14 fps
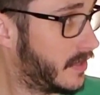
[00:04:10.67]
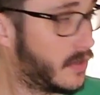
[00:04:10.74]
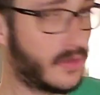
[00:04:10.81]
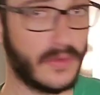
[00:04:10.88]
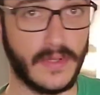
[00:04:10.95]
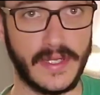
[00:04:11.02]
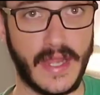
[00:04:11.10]

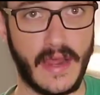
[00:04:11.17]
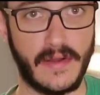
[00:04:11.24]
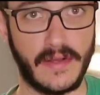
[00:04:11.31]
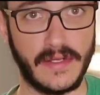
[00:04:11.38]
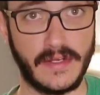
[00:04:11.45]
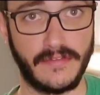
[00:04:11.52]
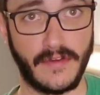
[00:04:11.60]
Cool it down
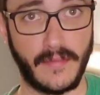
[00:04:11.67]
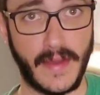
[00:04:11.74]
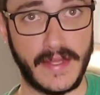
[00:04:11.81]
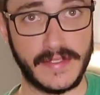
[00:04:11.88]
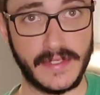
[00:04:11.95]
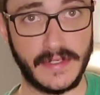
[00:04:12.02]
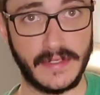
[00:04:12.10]
in your
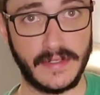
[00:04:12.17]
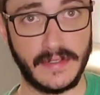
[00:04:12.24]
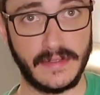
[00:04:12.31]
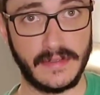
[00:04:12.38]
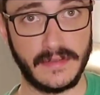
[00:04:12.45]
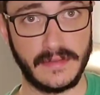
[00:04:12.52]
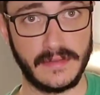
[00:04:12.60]
fermenter.
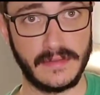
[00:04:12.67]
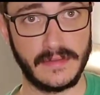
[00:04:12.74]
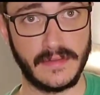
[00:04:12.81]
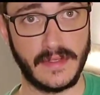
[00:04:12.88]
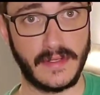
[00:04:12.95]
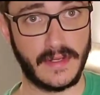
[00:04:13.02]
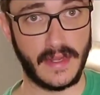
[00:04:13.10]

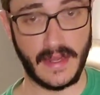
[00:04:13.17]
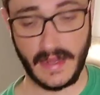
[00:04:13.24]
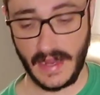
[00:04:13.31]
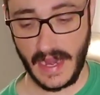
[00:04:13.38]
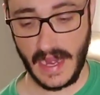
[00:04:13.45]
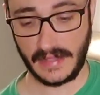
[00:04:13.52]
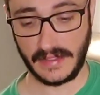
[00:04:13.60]

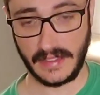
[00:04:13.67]
Add